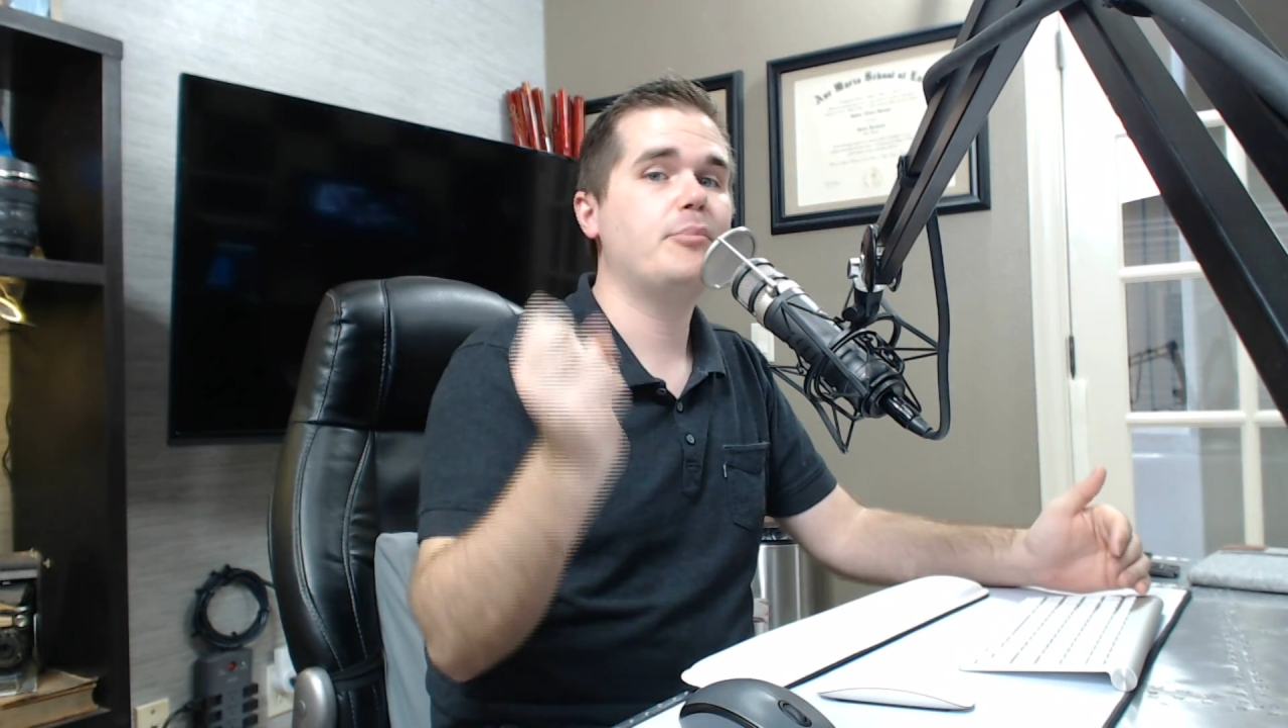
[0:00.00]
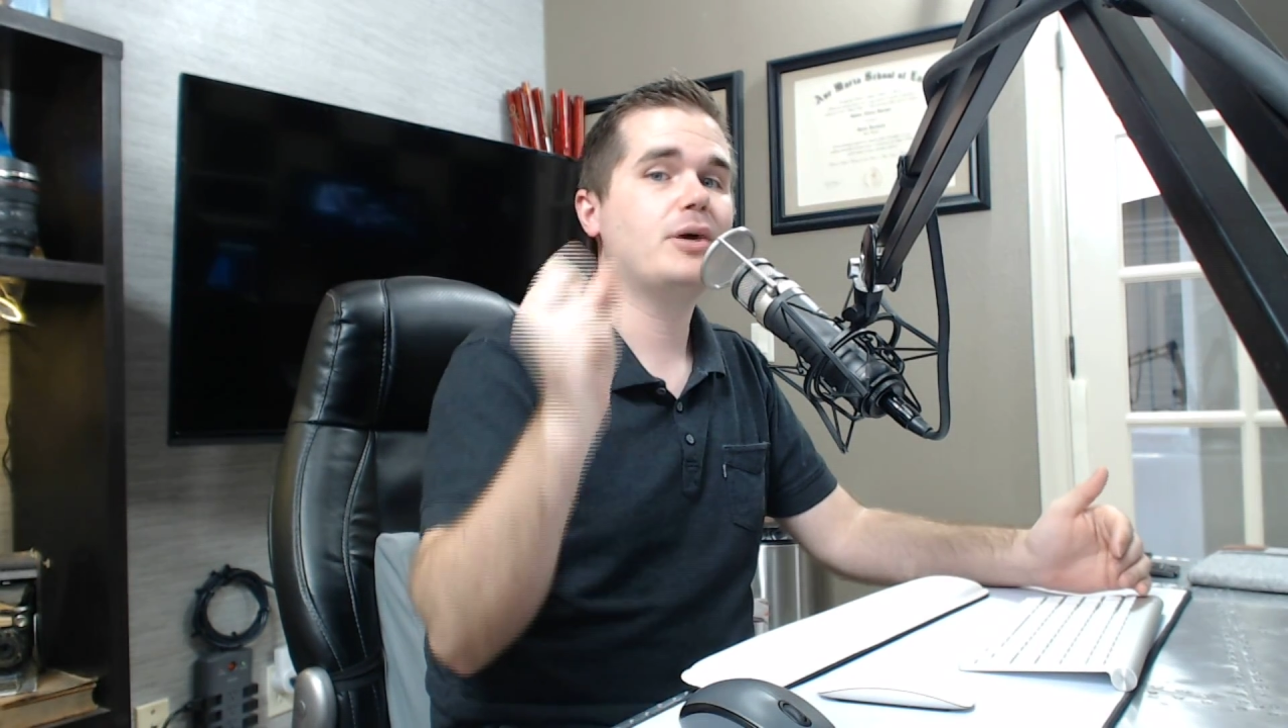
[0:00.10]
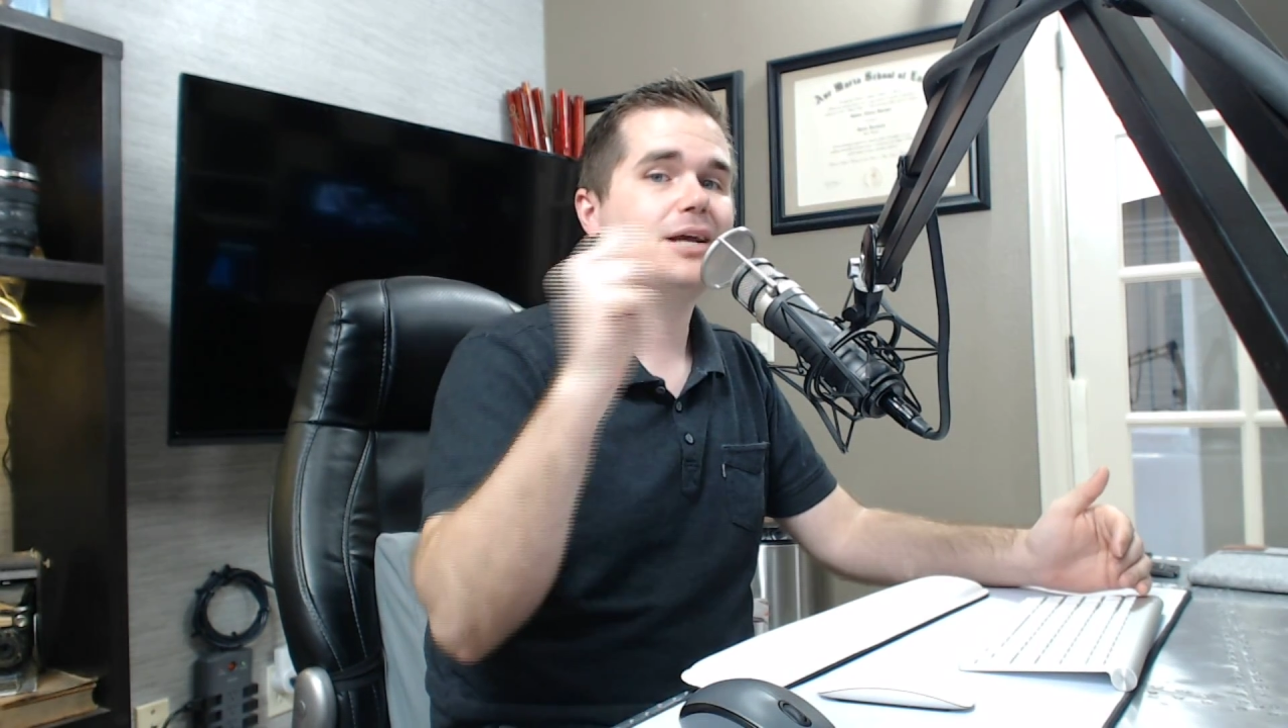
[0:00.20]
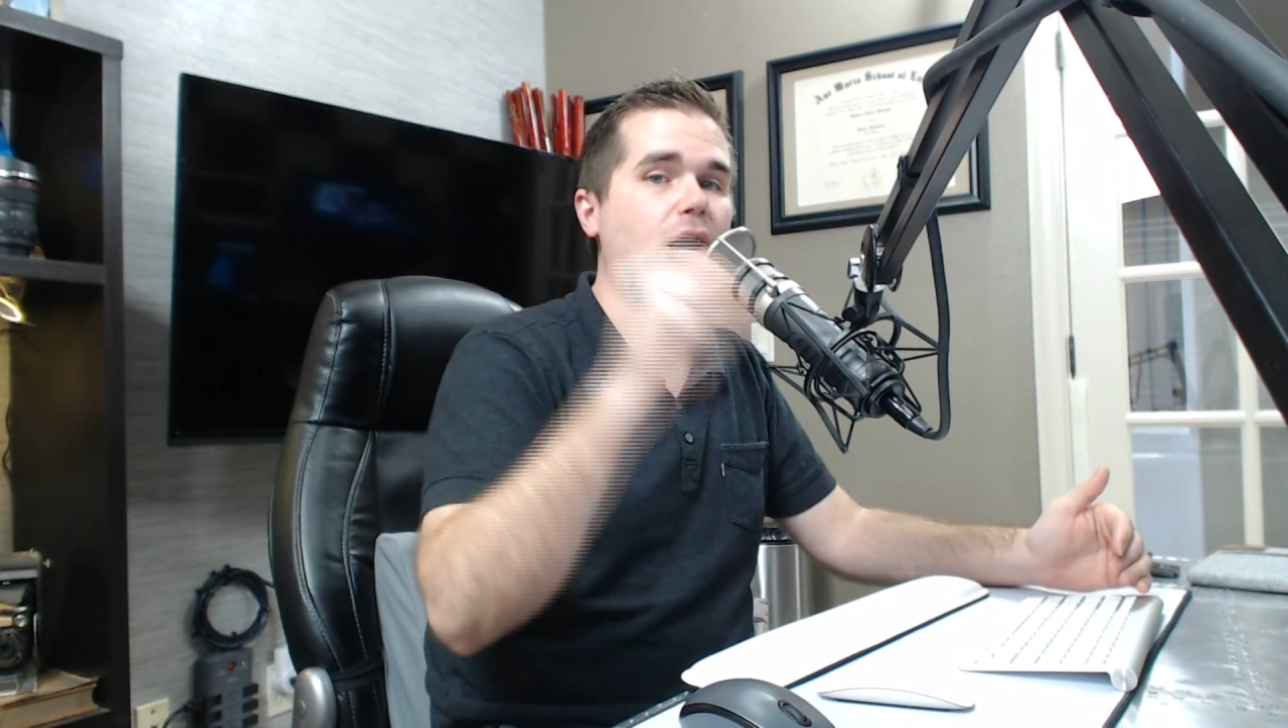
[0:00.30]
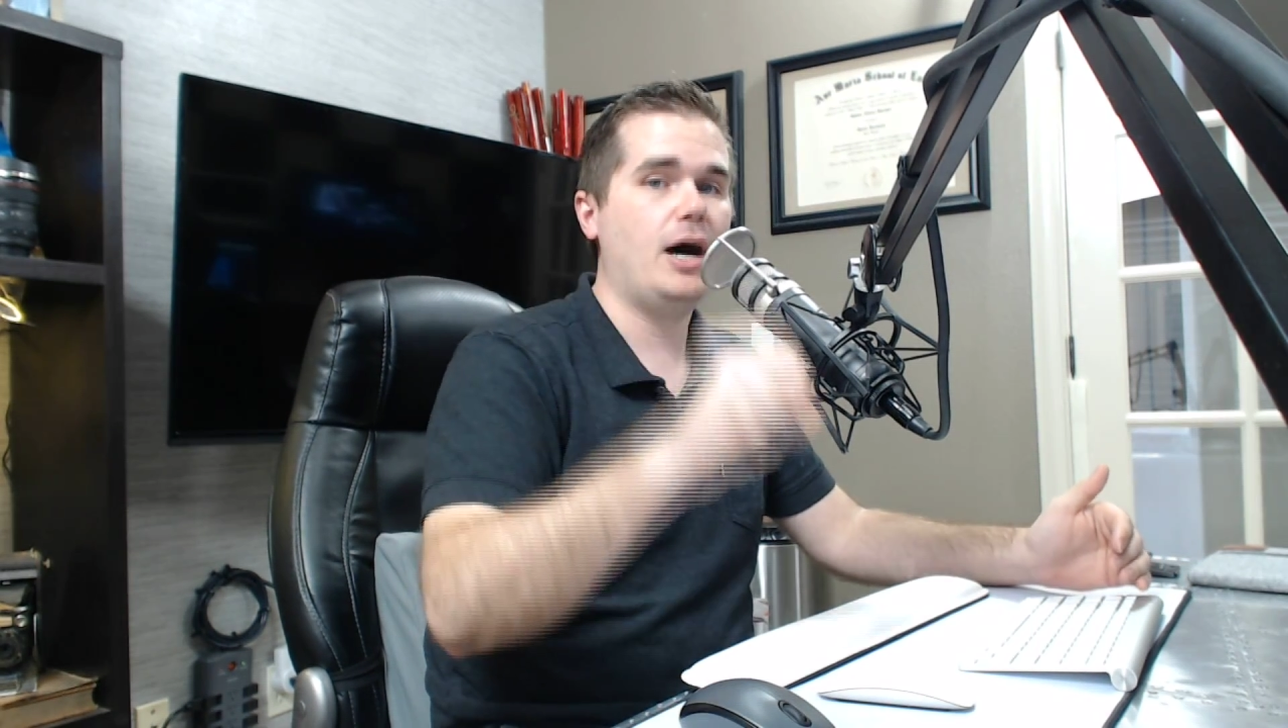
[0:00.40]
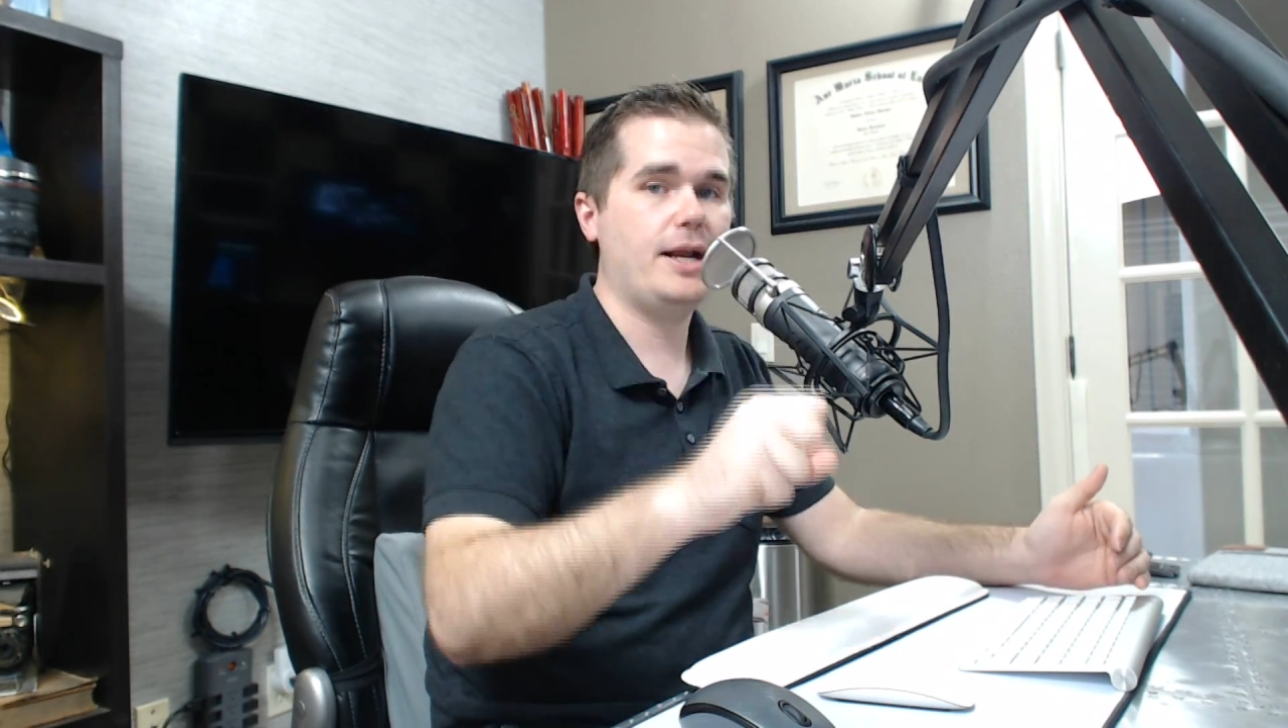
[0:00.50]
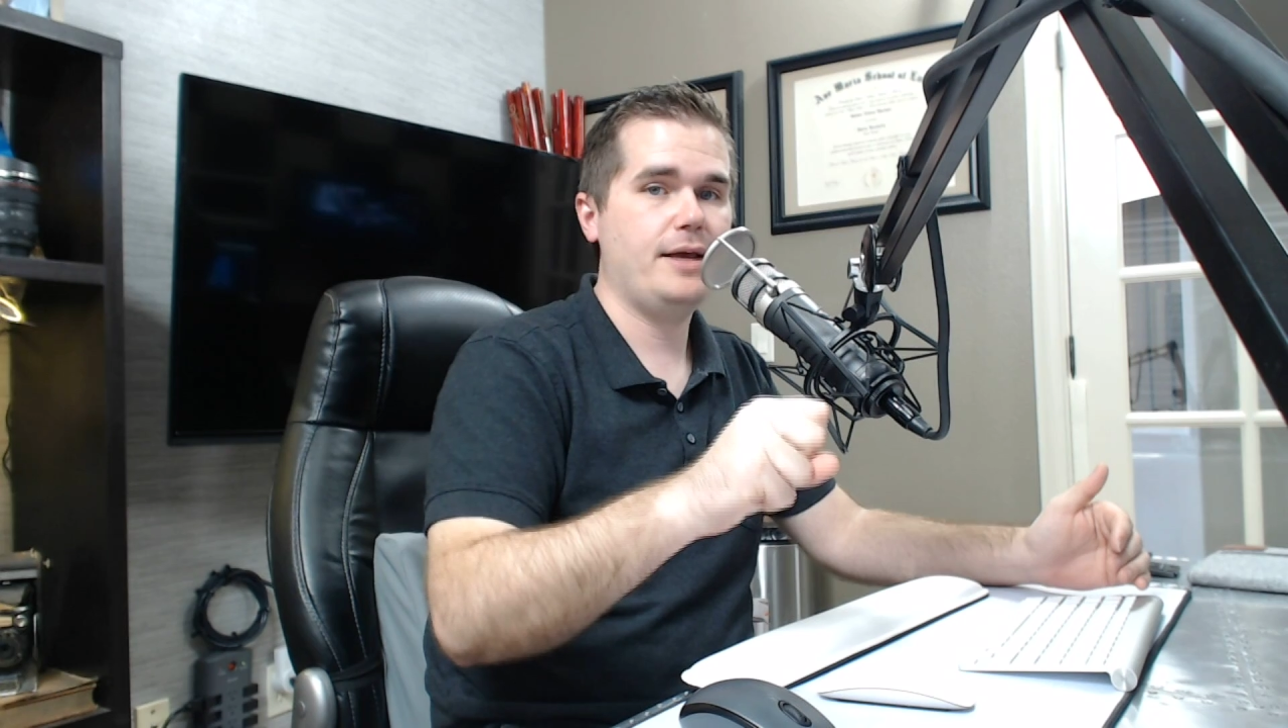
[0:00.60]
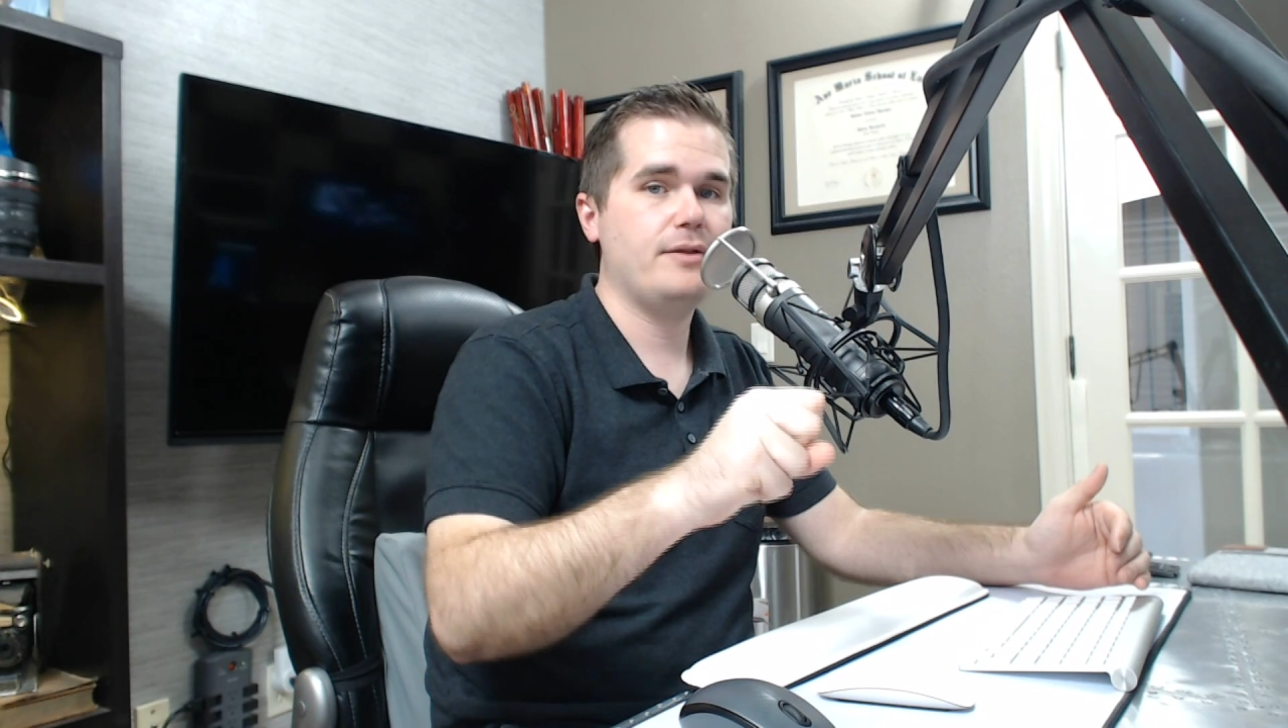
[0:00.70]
putting on it,